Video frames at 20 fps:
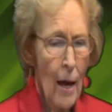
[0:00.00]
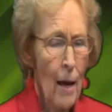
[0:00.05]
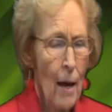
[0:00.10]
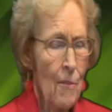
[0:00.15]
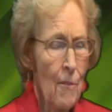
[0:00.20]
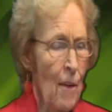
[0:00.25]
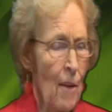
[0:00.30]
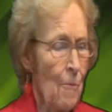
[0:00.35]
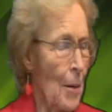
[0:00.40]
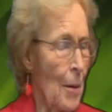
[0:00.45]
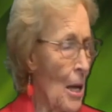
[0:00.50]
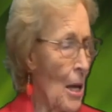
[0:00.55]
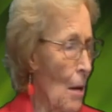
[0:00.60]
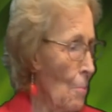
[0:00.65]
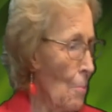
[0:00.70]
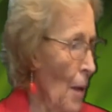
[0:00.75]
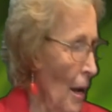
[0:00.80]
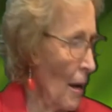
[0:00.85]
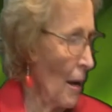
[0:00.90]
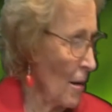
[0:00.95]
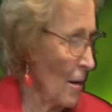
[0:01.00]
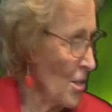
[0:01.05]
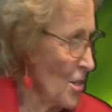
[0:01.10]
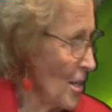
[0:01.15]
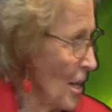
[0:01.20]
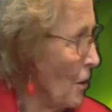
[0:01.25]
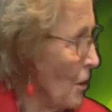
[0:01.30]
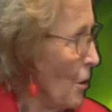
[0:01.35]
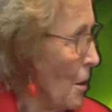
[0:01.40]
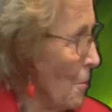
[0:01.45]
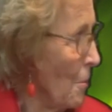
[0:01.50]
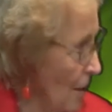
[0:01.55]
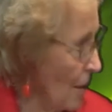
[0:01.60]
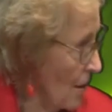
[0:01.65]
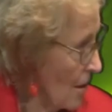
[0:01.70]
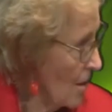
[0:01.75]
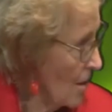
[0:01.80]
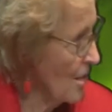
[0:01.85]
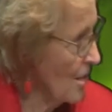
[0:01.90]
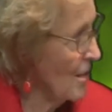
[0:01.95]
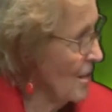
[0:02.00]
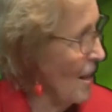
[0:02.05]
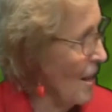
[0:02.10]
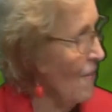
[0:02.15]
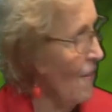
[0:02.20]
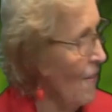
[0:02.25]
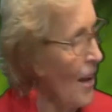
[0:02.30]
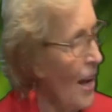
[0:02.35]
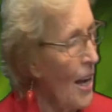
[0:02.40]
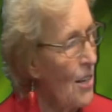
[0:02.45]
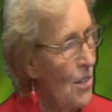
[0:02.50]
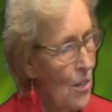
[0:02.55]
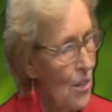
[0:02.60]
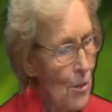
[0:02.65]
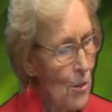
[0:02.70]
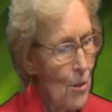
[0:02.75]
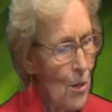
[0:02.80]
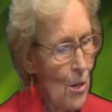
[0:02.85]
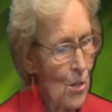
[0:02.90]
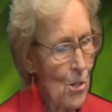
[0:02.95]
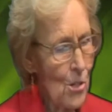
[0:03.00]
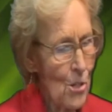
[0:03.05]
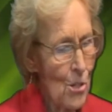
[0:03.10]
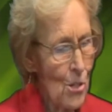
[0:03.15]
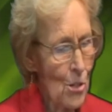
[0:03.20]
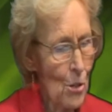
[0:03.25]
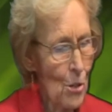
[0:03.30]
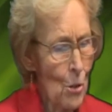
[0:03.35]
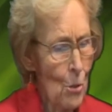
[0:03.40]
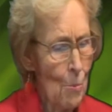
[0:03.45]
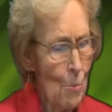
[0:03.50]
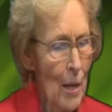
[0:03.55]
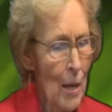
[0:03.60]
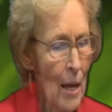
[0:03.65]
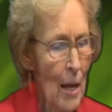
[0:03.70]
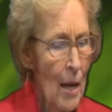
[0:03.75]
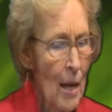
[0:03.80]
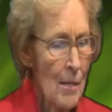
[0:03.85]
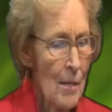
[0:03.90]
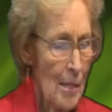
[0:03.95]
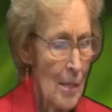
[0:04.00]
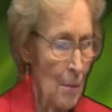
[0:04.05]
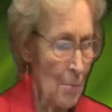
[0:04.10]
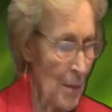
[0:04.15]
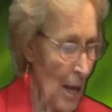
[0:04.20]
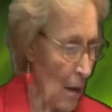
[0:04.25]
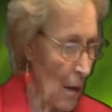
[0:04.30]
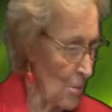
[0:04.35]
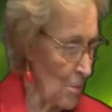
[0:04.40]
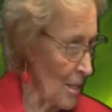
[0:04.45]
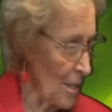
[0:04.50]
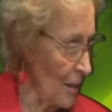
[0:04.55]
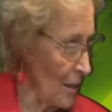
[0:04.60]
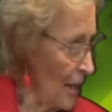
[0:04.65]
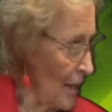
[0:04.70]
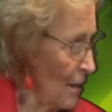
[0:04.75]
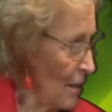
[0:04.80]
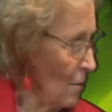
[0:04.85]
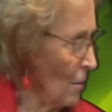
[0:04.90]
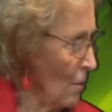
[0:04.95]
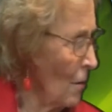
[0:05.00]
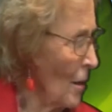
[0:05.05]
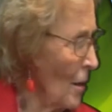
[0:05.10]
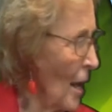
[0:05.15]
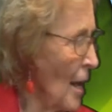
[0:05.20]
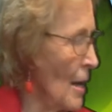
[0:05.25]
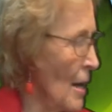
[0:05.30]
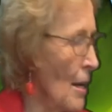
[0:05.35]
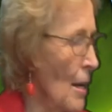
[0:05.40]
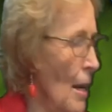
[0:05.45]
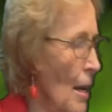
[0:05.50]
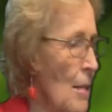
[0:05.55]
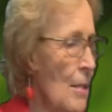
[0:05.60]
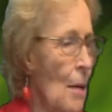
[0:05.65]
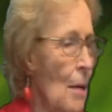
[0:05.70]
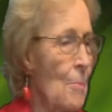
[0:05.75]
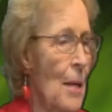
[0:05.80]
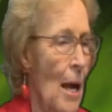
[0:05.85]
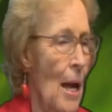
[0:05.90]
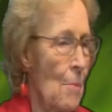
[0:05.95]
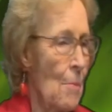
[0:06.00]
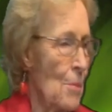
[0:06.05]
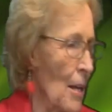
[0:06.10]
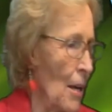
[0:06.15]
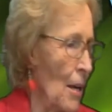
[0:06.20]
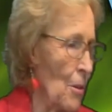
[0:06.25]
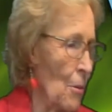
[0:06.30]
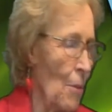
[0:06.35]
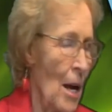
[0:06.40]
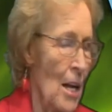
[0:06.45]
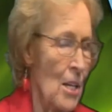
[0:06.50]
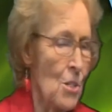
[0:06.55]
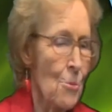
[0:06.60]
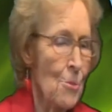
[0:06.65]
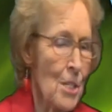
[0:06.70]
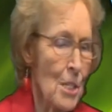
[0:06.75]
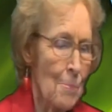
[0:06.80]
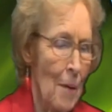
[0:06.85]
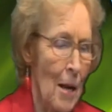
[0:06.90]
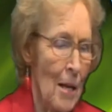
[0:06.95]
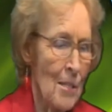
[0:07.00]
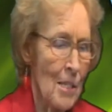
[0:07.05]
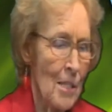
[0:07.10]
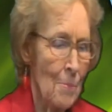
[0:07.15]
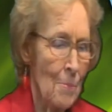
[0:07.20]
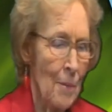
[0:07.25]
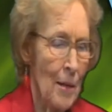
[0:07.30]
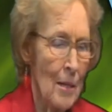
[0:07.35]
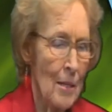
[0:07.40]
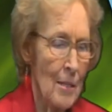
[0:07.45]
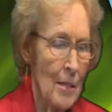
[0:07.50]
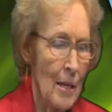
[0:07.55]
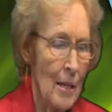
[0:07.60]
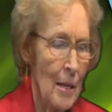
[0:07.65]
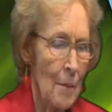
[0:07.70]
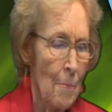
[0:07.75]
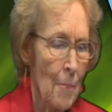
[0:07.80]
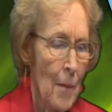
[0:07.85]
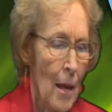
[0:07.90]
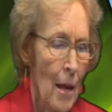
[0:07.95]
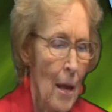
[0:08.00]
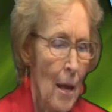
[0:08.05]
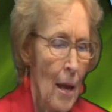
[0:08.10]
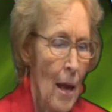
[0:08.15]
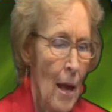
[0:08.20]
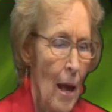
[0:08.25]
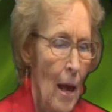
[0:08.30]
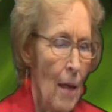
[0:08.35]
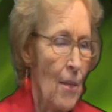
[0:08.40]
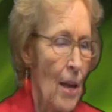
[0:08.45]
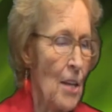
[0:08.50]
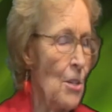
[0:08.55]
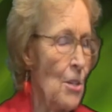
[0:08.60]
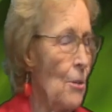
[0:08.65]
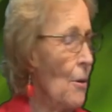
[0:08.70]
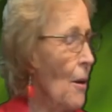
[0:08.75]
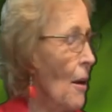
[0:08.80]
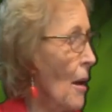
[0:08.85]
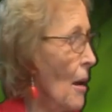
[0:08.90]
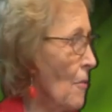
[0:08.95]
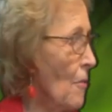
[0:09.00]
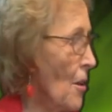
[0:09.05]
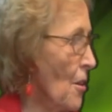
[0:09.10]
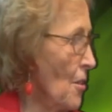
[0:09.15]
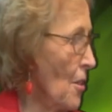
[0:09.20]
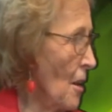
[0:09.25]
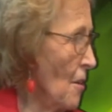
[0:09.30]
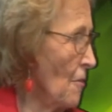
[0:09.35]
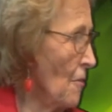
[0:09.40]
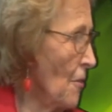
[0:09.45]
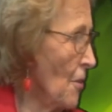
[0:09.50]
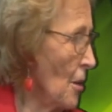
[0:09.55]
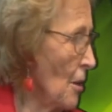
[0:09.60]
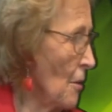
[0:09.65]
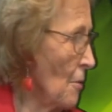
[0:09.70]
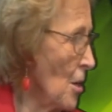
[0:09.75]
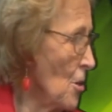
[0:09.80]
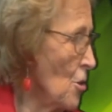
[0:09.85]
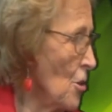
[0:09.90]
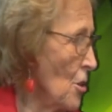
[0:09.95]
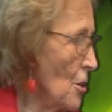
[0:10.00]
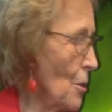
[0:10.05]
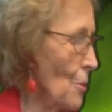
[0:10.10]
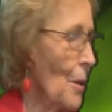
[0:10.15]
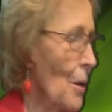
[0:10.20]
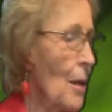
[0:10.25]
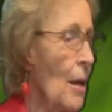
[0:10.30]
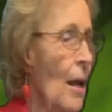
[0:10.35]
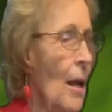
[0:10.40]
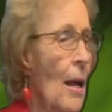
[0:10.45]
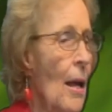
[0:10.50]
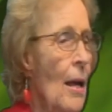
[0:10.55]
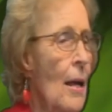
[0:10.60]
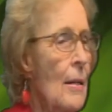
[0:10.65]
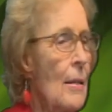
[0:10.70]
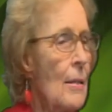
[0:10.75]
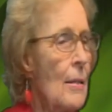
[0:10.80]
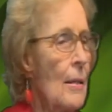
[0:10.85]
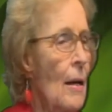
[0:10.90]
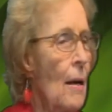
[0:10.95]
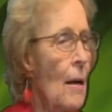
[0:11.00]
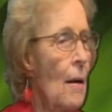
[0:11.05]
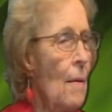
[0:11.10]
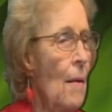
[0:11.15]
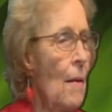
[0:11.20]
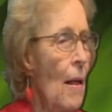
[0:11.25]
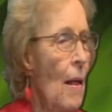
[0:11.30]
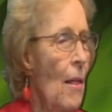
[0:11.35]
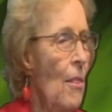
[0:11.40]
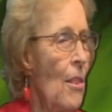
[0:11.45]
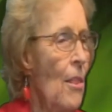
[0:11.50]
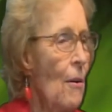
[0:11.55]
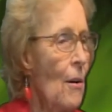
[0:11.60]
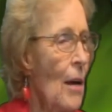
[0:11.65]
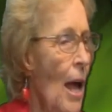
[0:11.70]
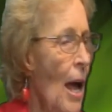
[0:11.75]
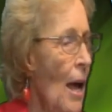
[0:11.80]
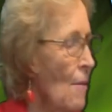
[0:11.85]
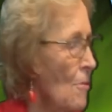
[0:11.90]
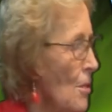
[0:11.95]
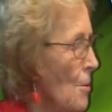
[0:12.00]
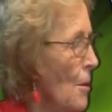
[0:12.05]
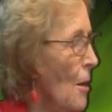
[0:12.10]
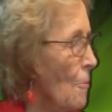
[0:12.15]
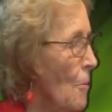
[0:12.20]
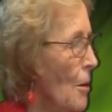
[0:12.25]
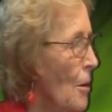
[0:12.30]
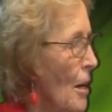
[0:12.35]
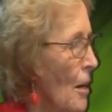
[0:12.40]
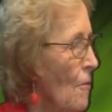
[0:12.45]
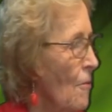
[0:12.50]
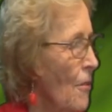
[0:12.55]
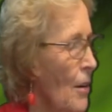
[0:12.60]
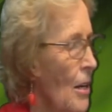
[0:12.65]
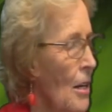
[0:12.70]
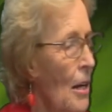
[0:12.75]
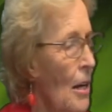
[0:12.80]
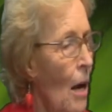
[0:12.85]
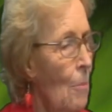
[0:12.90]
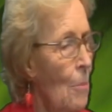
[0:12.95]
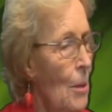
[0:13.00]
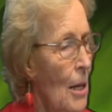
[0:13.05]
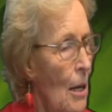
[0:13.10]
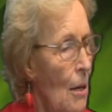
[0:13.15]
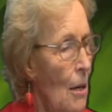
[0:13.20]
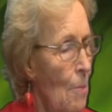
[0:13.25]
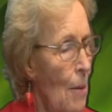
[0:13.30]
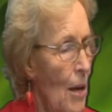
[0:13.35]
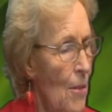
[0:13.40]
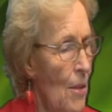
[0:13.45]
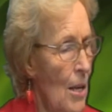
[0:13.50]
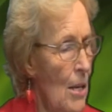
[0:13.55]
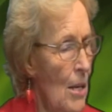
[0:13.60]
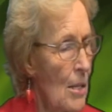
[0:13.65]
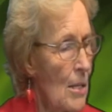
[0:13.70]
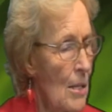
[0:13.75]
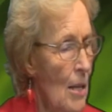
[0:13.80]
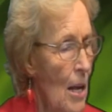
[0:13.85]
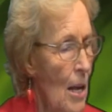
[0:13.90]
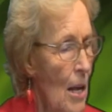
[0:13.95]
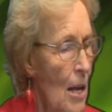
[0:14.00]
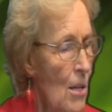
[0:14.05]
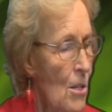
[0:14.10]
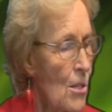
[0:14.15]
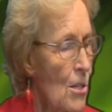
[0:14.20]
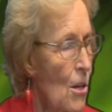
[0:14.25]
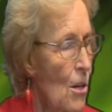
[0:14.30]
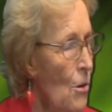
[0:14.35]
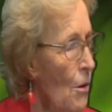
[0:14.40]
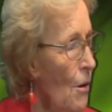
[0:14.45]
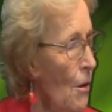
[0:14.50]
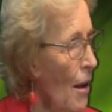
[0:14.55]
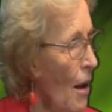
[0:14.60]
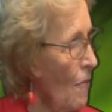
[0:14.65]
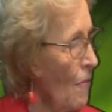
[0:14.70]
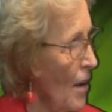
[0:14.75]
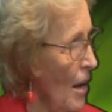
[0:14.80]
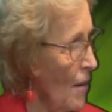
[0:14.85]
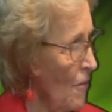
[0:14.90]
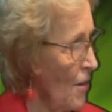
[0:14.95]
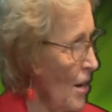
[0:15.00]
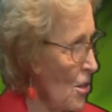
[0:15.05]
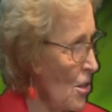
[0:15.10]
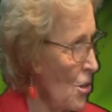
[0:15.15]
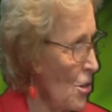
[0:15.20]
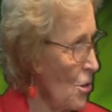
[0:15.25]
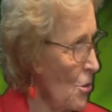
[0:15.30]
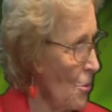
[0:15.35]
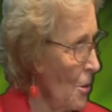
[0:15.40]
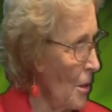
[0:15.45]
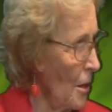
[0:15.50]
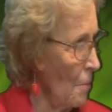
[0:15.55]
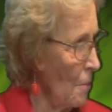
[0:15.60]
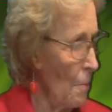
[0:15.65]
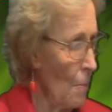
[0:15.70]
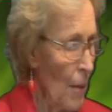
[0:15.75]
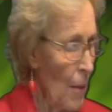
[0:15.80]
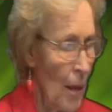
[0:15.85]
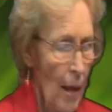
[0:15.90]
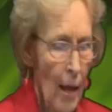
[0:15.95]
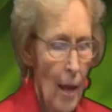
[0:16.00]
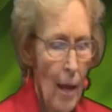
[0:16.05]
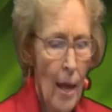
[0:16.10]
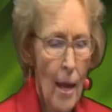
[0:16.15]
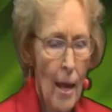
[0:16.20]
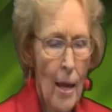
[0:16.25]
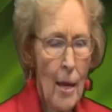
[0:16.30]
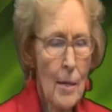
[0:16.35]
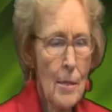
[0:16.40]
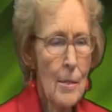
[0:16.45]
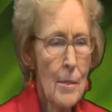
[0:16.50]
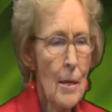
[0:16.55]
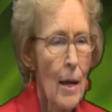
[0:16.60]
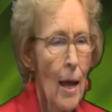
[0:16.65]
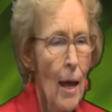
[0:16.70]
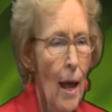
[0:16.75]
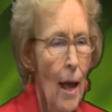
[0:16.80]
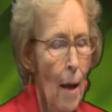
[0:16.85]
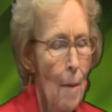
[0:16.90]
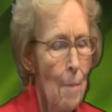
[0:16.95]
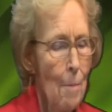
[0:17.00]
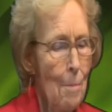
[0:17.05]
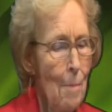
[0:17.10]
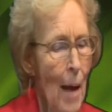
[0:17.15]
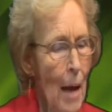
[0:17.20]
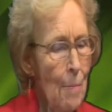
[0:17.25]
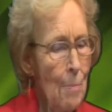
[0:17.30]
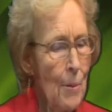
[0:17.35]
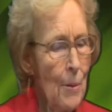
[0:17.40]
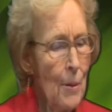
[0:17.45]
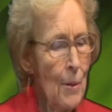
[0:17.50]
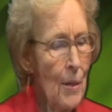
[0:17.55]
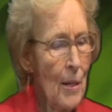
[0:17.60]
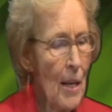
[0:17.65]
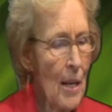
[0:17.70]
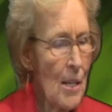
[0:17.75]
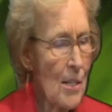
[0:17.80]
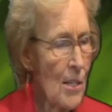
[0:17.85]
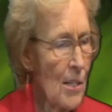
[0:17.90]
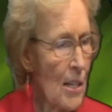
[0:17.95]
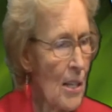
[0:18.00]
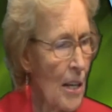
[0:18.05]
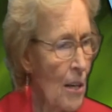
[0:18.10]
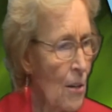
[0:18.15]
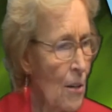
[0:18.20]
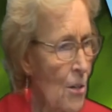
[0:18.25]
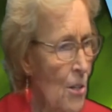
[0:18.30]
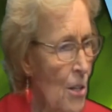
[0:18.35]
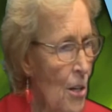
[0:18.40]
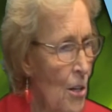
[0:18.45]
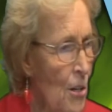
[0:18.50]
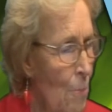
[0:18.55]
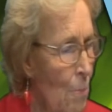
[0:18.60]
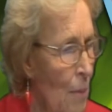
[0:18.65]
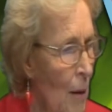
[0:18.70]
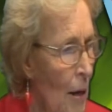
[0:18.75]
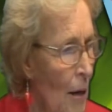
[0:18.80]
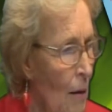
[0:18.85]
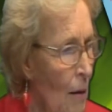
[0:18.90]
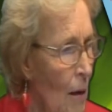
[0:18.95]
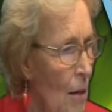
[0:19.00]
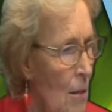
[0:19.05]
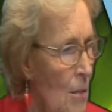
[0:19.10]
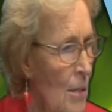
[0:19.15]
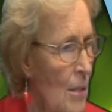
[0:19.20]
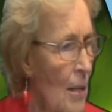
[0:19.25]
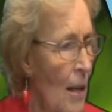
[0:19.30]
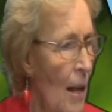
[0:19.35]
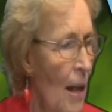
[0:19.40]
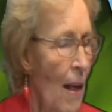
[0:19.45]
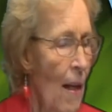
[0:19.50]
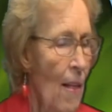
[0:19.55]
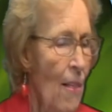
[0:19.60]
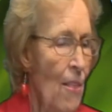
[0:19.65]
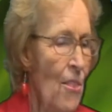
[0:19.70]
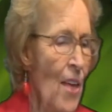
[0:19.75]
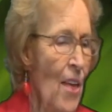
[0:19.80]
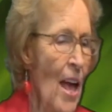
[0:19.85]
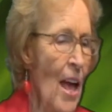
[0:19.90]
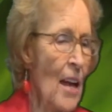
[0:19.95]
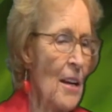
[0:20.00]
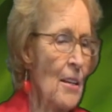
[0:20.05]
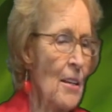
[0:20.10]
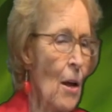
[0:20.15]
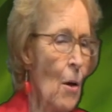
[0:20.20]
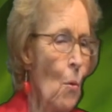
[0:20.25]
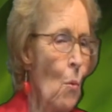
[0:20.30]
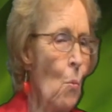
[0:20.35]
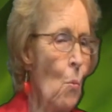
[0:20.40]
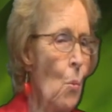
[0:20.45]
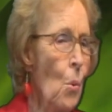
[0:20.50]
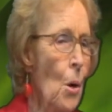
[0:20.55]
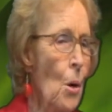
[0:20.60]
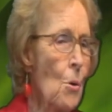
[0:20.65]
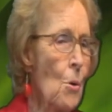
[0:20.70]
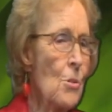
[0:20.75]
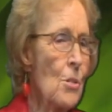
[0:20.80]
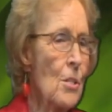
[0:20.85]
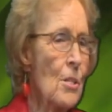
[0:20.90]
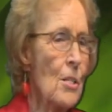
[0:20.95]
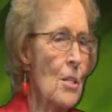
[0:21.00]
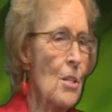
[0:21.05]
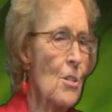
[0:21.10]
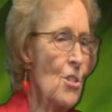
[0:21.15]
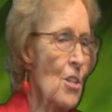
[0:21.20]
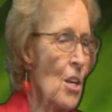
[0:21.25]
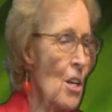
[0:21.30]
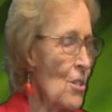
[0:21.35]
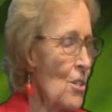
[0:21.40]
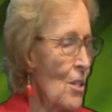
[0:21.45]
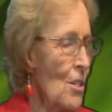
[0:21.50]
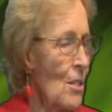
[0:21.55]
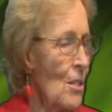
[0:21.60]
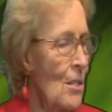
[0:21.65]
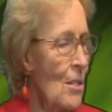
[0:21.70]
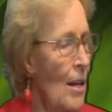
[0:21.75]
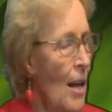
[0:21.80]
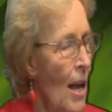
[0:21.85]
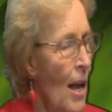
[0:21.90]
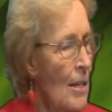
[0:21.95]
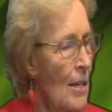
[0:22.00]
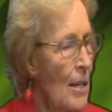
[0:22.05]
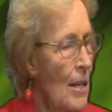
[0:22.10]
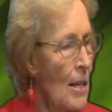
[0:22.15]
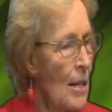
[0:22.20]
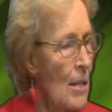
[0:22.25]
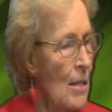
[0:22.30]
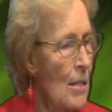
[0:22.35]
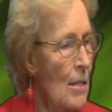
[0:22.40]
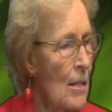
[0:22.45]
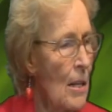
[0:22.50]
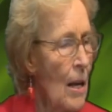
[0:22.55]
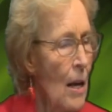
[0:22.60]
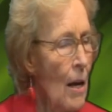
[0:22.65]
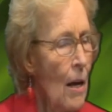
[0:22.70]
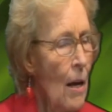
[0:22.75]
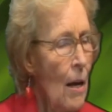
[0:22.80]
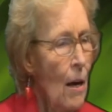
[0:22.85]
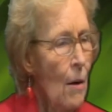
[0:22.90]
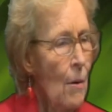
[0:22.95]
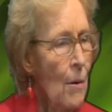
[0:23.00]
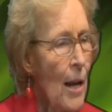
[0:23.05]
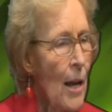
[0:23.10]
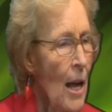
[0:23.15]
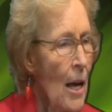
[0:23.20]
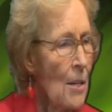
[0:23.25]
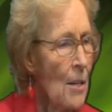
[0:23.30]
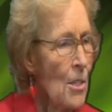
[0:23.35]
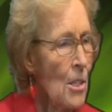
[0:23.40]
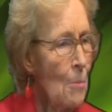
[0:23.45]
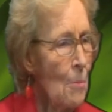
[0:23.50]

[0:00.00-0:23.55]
they've become parents and grandparents. They've had to assume sometimes legal and sometimes otherwise responsibility. They do everything for the grandchildren, and their lives have become very dominated by this. So you have every extreme. And my book is geared to the parents that want suggestions and ideas on how to